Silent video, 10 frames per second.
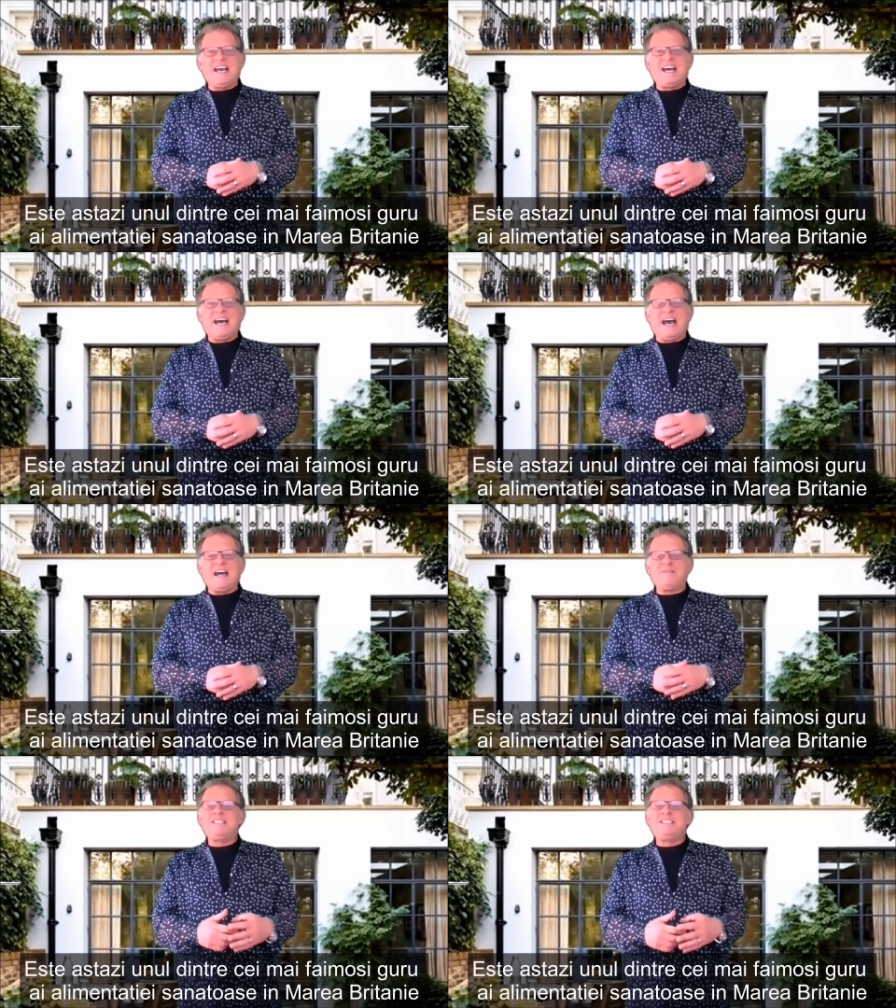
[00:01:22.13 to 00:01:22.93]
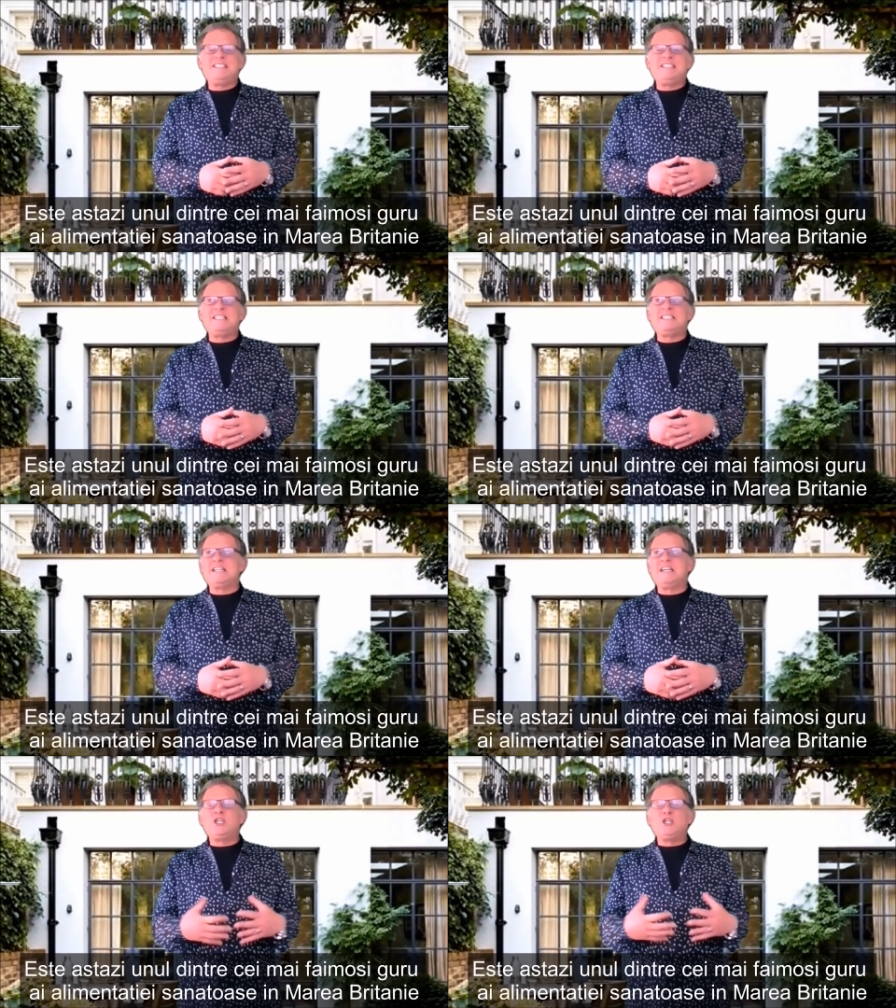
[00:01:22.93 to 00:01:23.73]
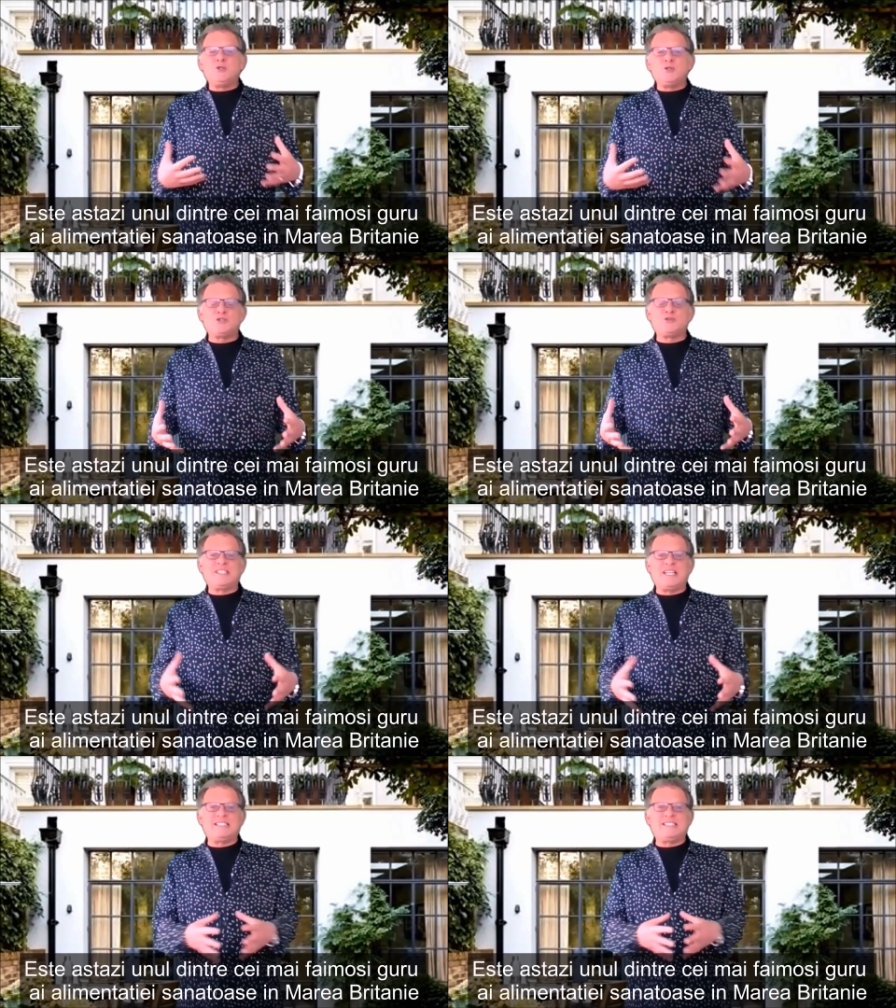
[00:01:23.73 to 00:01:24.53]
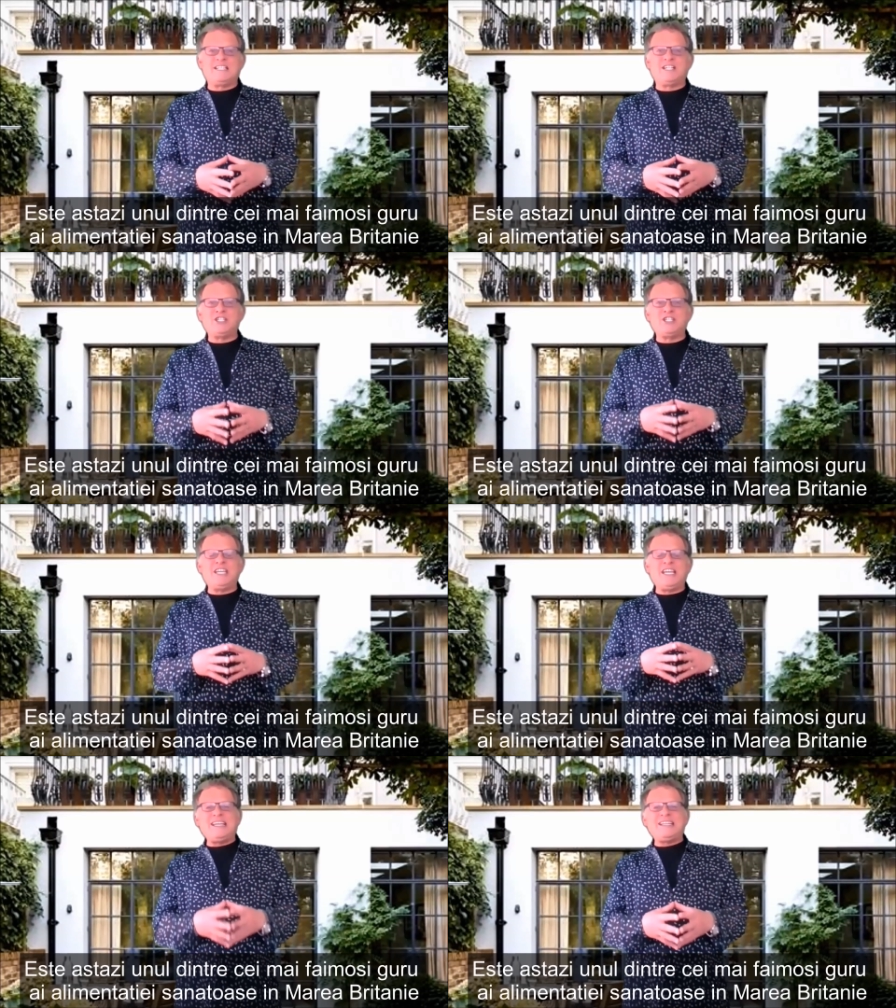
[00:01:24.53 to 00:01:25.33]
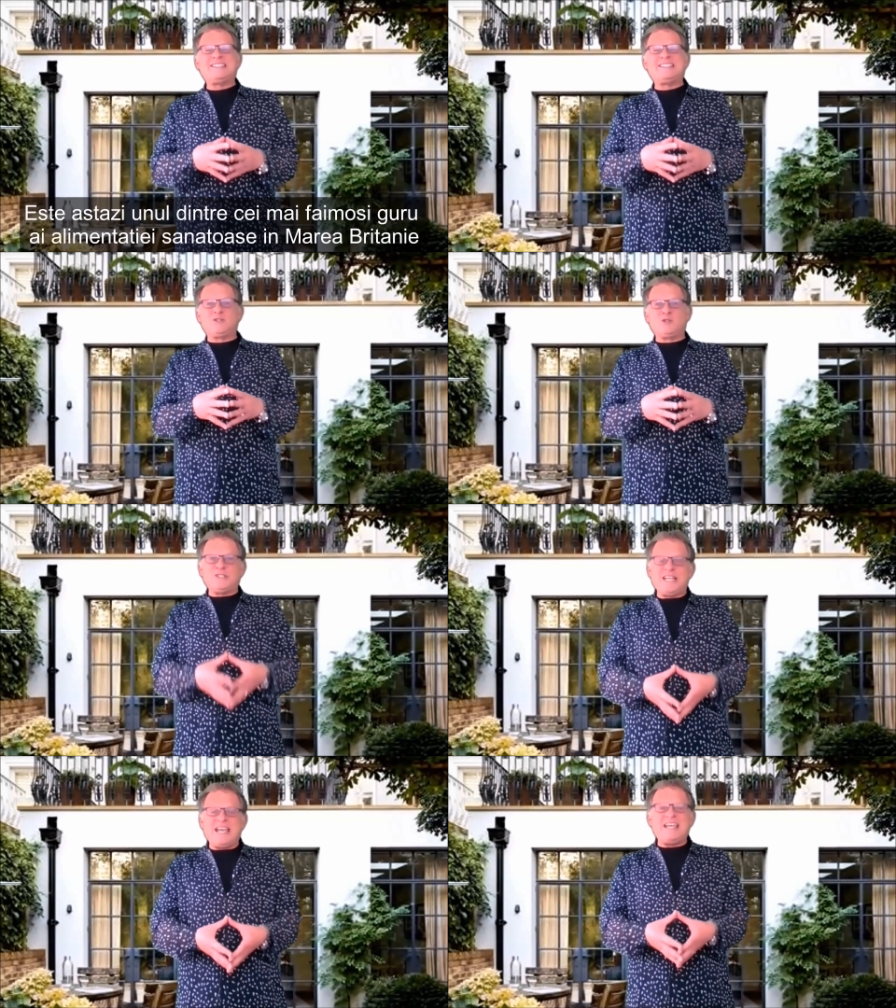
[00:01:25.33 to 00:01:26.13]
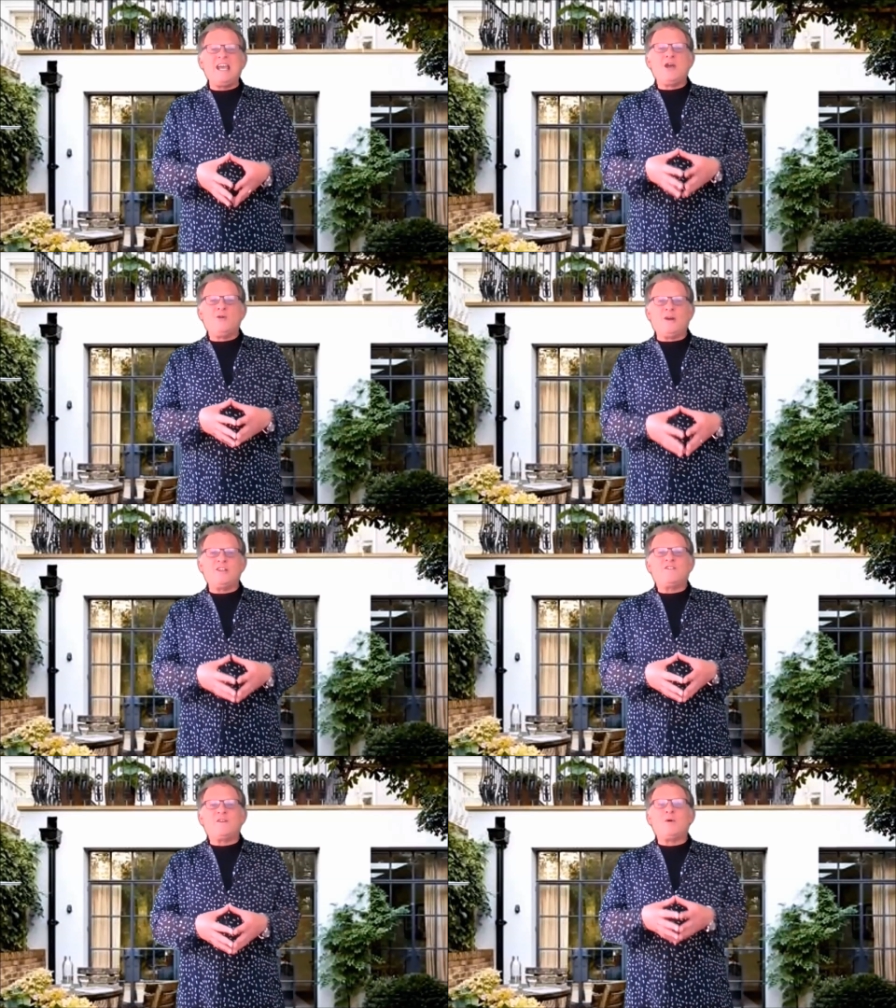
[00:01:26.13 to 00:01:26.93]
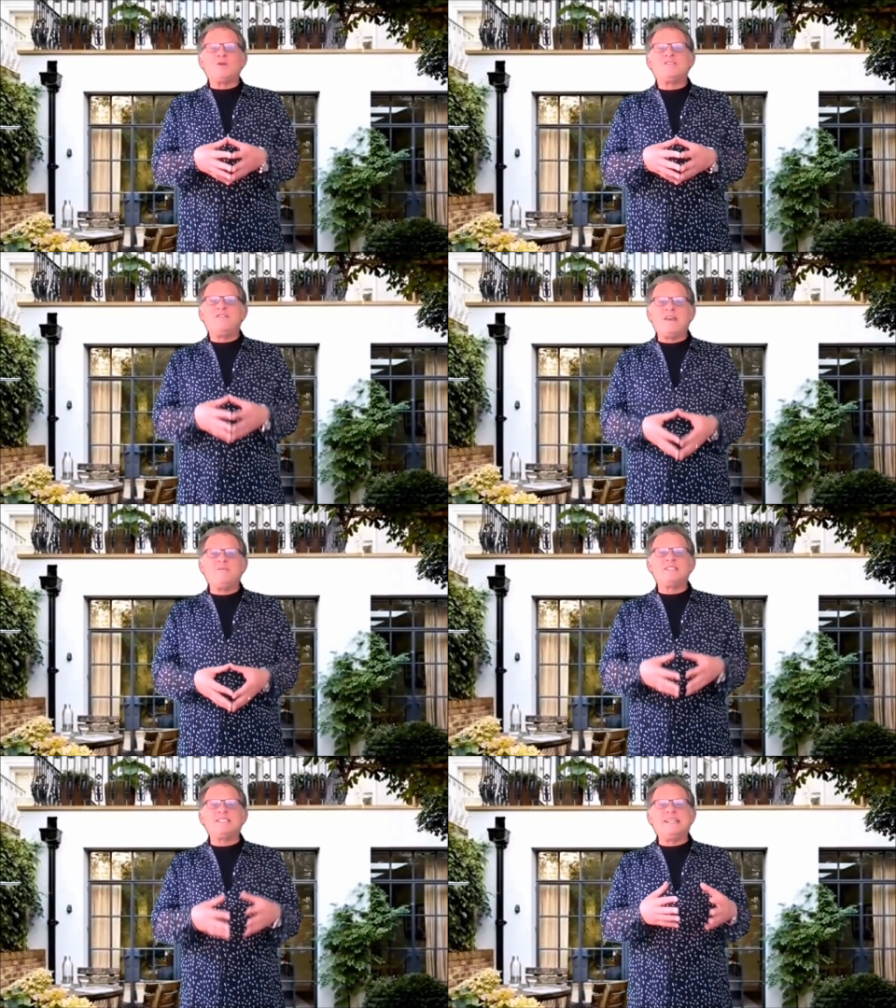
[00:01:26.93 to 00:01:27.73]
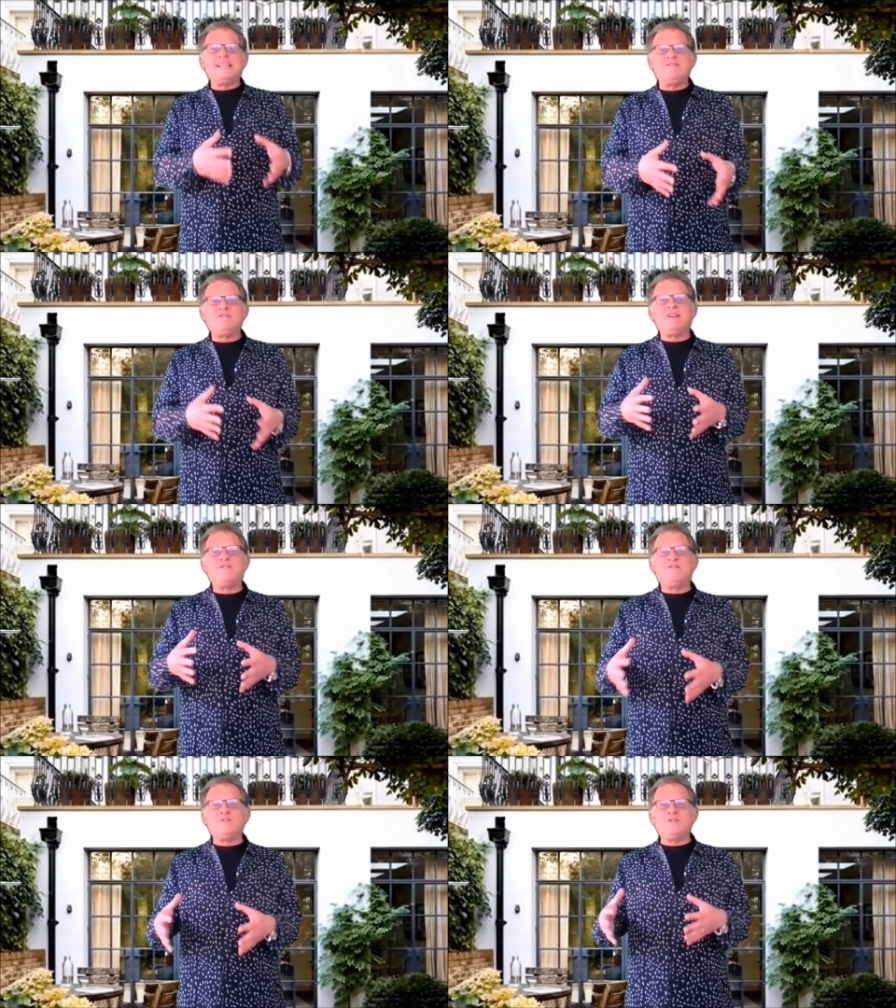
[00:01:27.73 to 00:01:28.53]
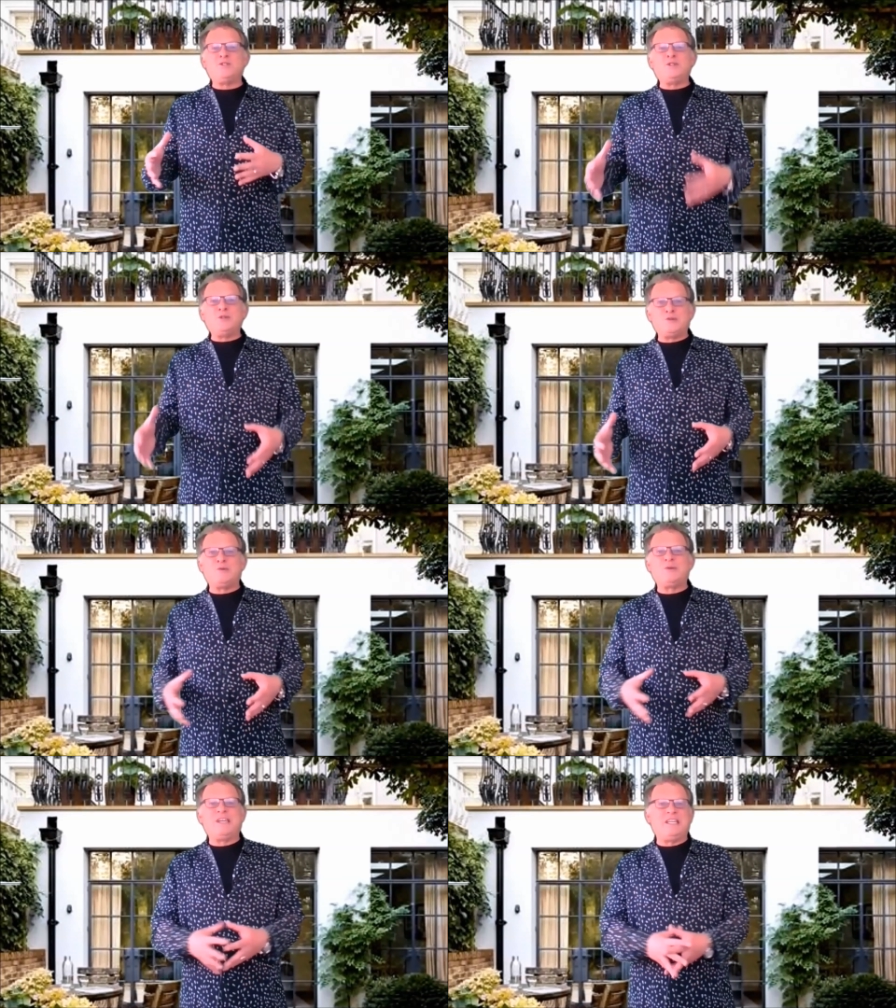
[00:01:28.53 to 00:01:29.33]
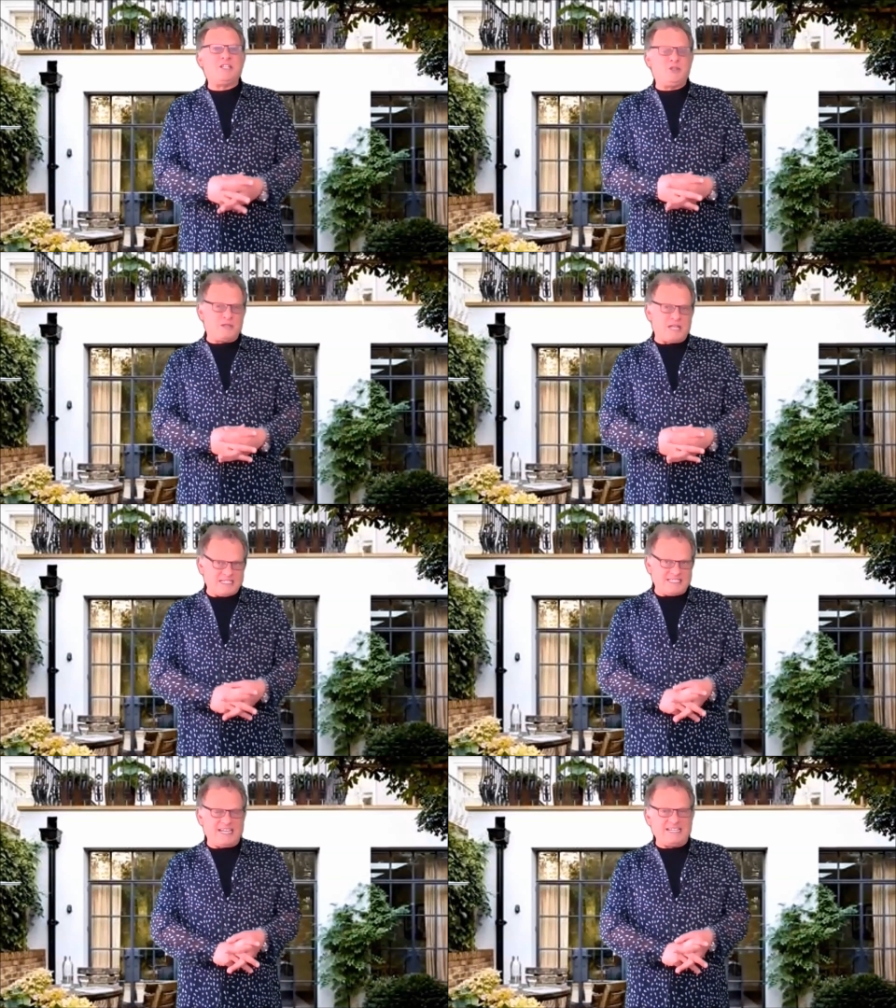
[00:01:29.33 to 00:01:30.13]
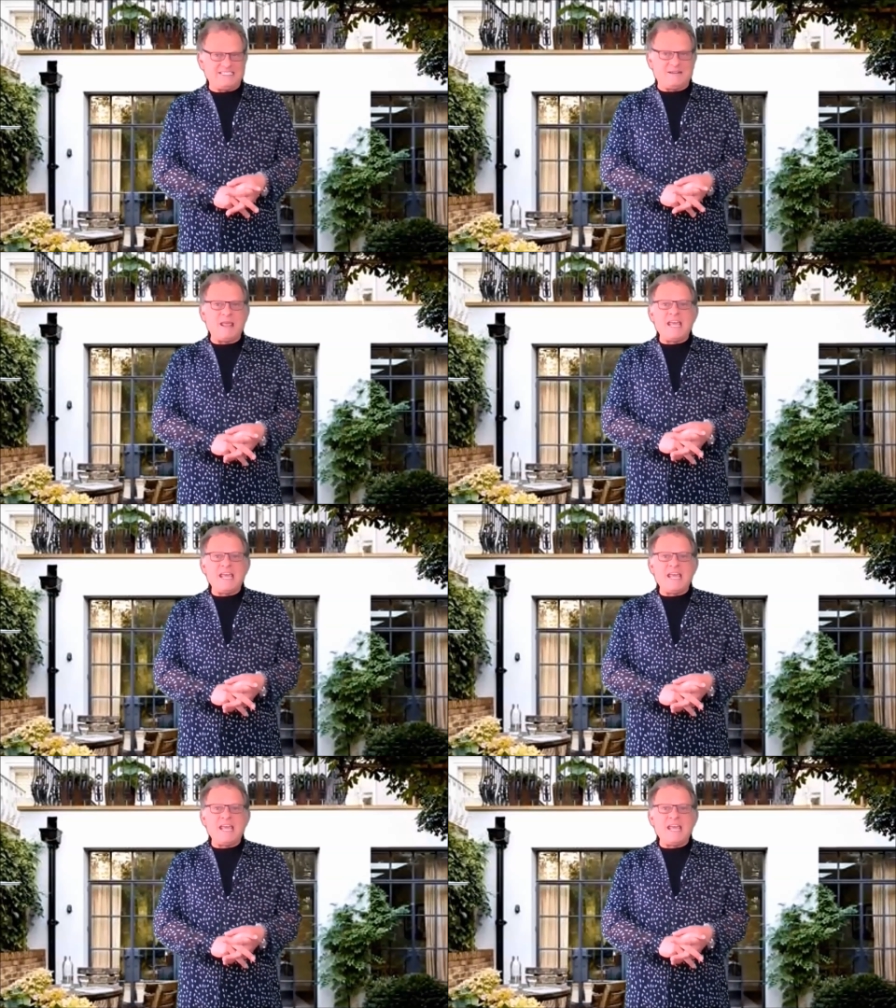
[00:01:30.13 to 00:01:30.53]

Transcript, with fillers: Her business is a huge success. She is today one of the most famous delivery food guru in the United Kingdom.